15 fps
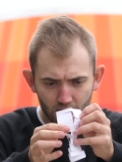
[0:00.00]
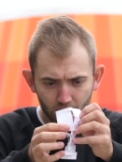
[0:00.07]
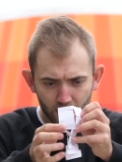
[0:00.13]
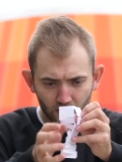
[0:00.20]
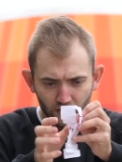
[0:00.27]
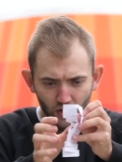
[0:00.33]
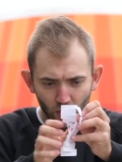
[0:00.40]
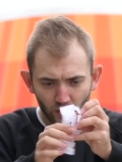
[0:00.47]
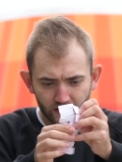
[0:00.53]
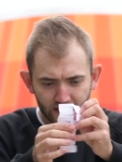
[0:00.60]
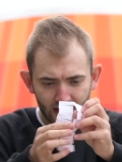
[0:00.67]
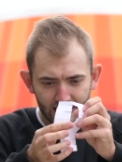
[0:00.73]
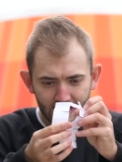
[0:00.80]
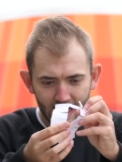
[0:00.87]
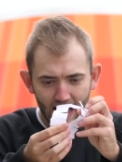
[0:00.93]
But you'll notice
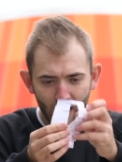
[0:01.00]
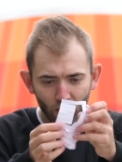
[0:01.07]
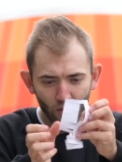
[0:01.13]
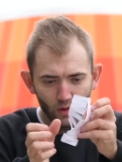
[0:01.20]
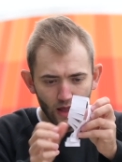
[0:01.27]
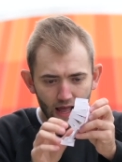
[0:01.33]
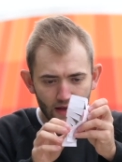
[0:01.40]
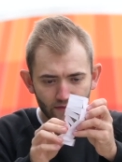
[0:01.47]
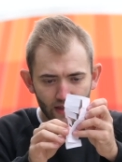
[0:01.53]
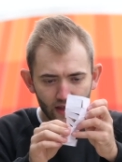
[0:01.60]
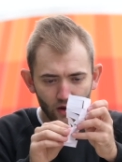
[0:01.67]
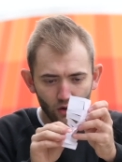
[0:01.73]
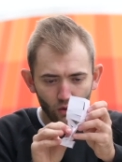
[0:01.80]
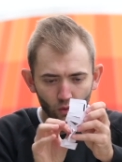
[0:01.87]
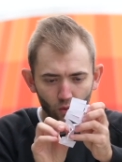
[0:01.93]
I now have a
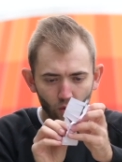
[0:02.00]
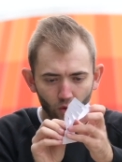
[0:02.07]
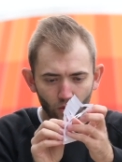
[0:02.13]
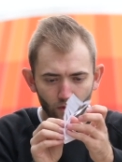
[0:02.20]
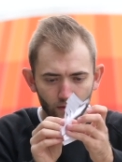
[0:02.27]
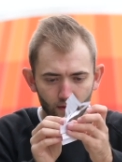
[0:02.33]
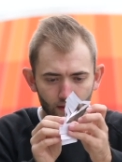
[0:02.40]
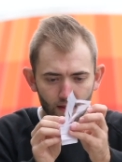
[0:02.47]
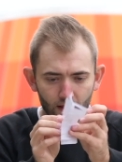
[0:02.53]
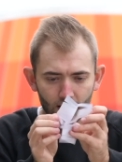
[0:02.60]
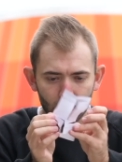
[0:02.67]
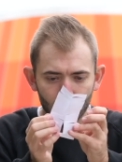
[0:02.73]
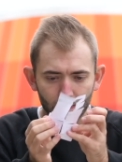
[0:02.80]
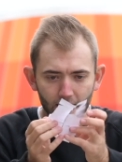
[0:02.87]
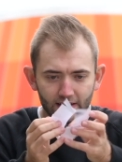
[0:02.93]
hole
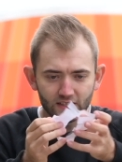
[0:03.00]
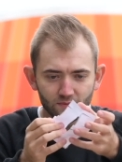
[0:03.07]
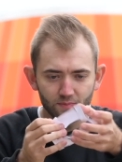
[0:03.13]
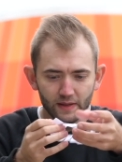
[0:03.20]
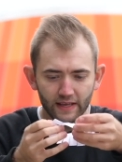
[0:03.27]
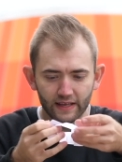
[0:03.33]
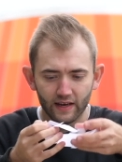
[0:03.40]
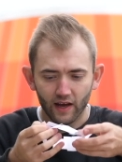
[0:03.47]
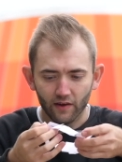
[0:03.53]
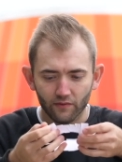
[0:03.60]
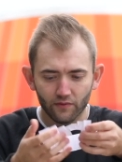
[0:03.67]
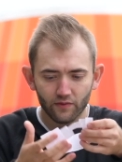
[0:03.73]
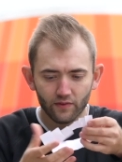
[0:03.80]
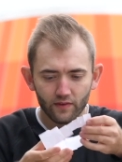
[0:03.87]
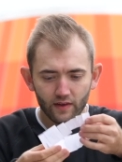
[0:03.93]
that is big enough
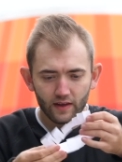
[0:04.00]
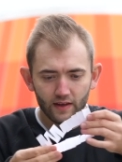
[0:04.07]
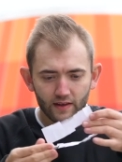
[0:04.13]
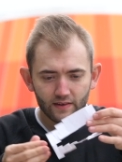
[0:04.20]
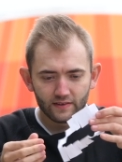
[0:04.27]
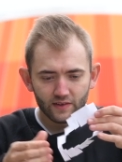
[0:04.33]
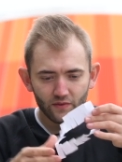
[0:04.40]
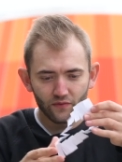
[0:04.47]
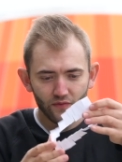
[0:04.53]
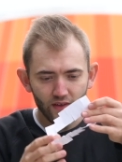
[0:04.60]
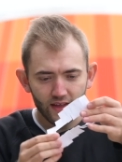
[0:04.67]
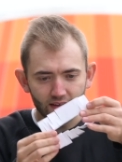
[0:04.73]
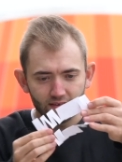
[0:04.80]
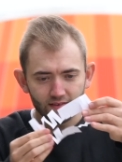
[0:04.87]
to fit